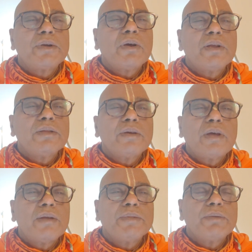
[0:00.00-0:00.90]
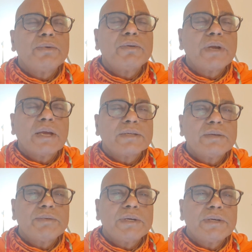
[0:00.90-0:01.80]
But all of them don't
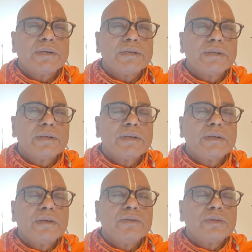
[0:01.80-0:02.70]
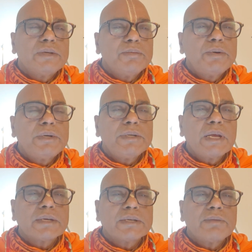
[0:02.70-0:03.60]
accept it. The
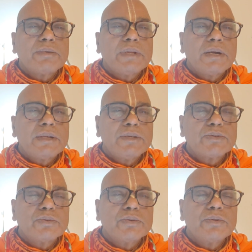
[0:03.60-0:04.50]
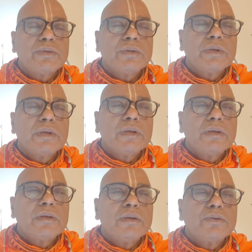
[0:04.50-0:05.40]
devotees accept that he is Suhut.
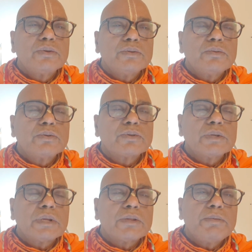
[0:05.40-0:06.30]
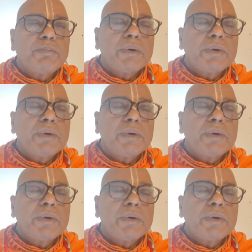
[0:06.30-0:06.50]
Suhut Krishna Tata